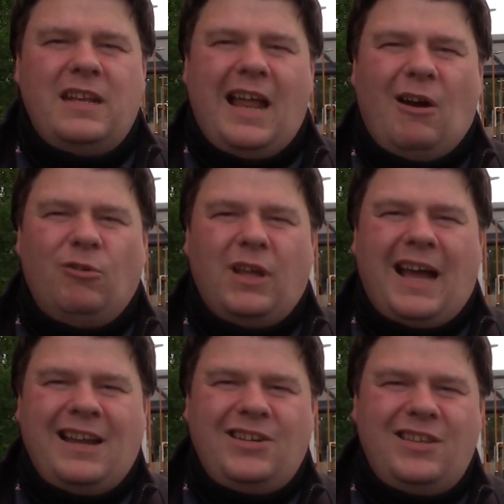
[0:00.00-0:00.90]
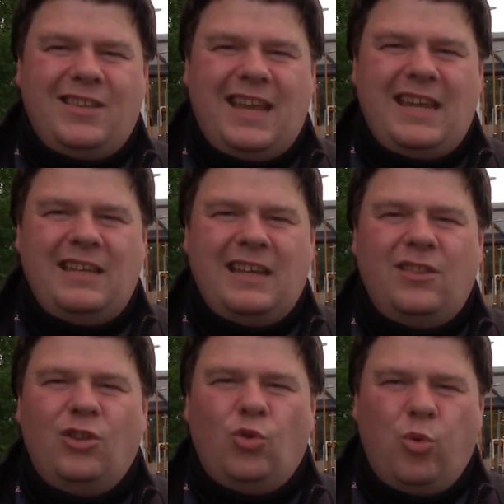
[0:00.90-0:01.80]
Now, as you see in
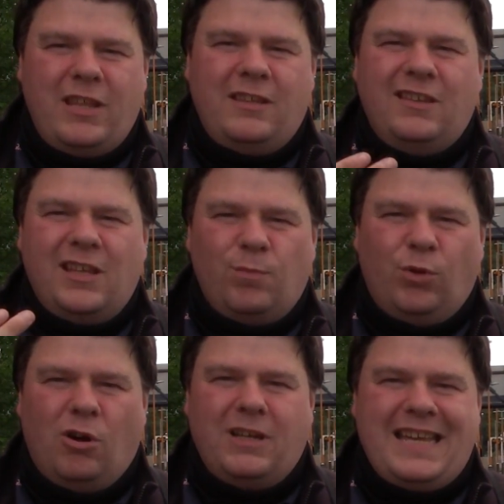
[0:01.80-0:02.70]
the twist of this blog,